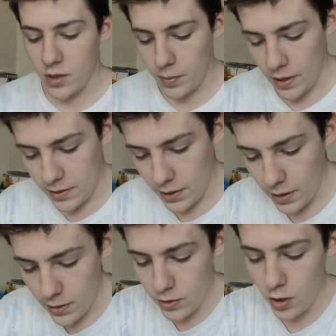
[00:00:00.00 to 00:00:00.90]
hey, what's up guys?
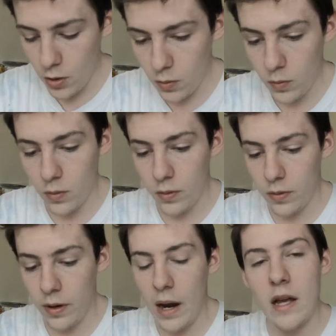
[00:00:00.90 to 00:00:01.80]
So
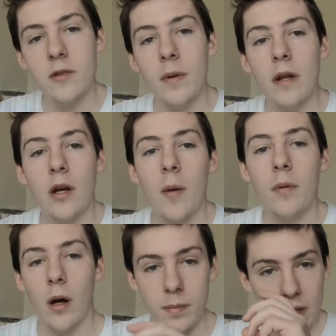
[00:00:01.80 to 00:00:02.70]
there has been a
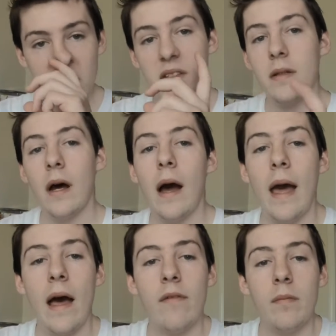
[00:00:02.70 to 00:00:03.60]
couple updates.
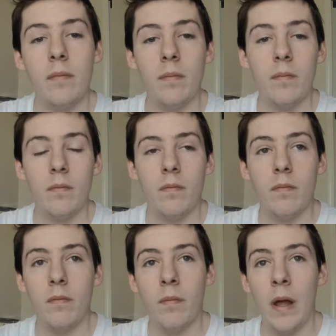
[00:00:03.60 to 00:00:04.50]
I haven't
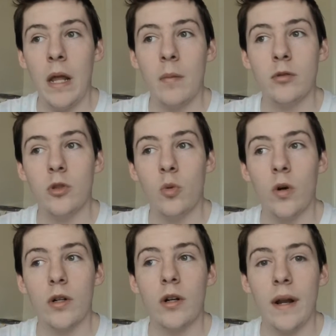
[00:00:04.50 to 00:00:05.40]
been able to
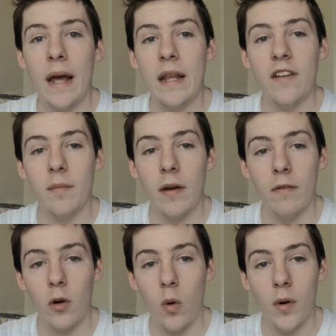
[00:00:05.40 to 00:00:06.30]
work on any of
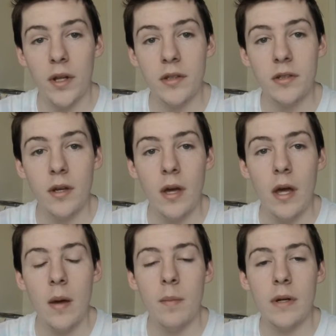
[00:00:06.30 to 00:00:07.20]
my recordings
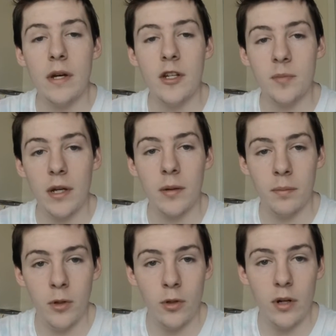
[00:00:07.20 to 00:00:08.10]
because my
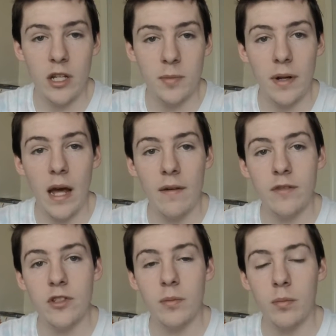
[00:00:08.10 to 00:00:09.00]
computer has been
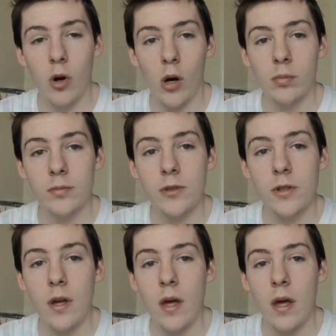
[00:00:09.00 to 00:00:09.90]
having some
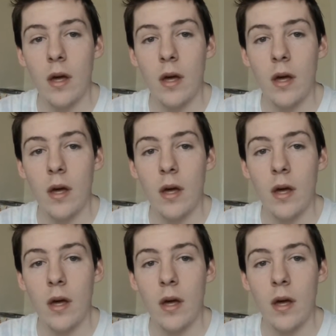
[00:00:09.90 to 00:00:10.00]
problems.